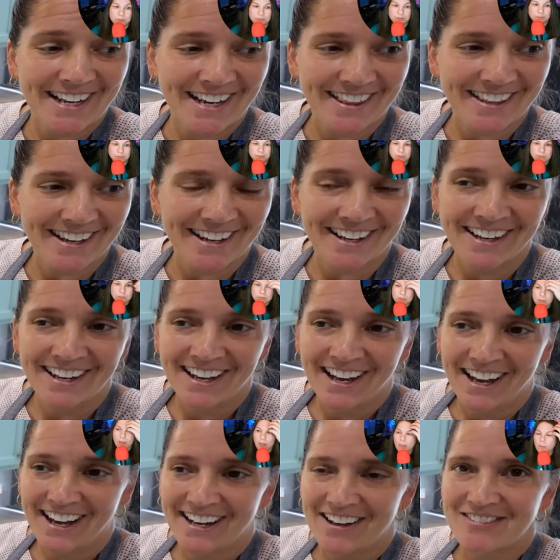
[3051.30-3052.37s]
And I thought,
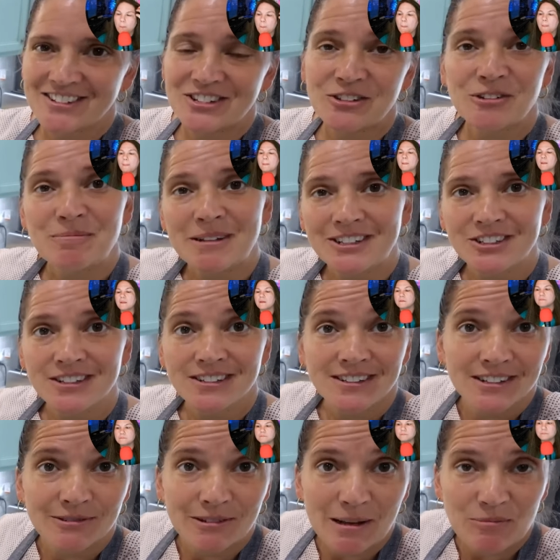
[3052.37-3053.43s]
and I was shown a picture. I said,
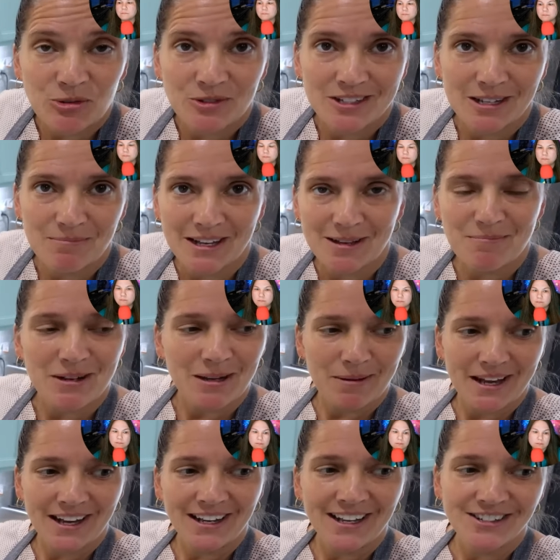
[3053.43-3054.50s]
this one I'm doing today, making mini
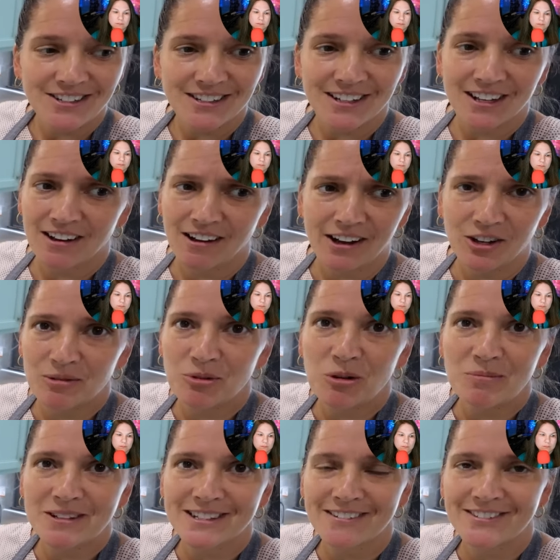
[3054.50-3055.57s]
pancakes. She's like, oh, I couldn't
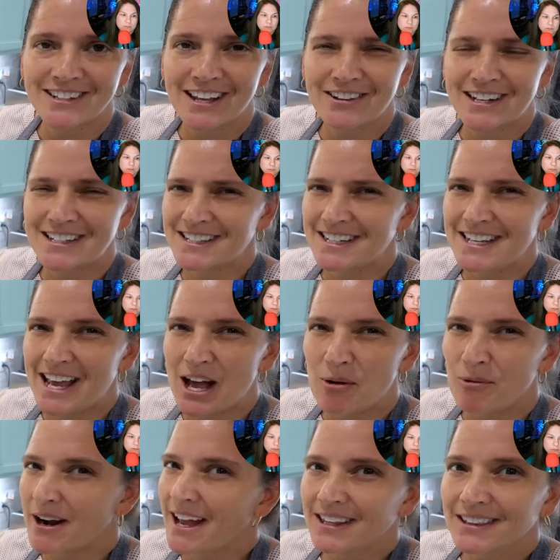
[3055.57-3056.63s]
pull myself together. And I said, yeah,
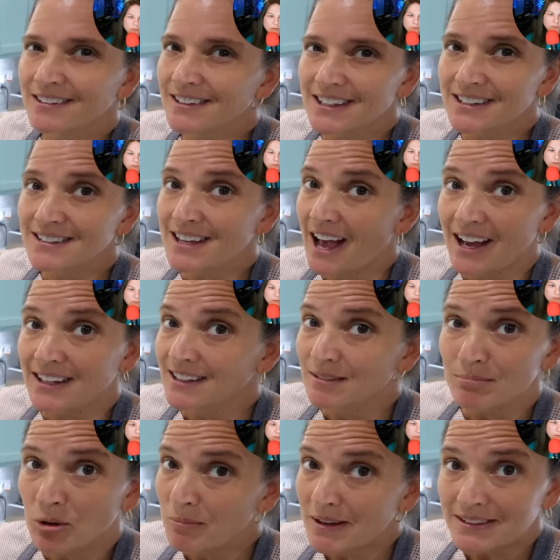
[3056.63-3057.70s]
when I had little kids, I
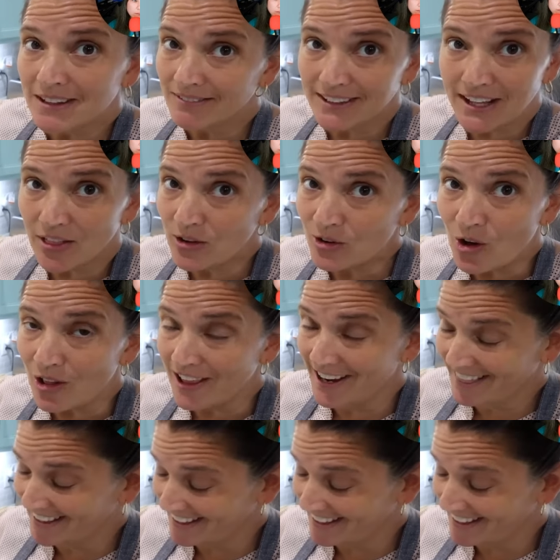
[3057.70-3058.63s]
didn't pull myself together at all.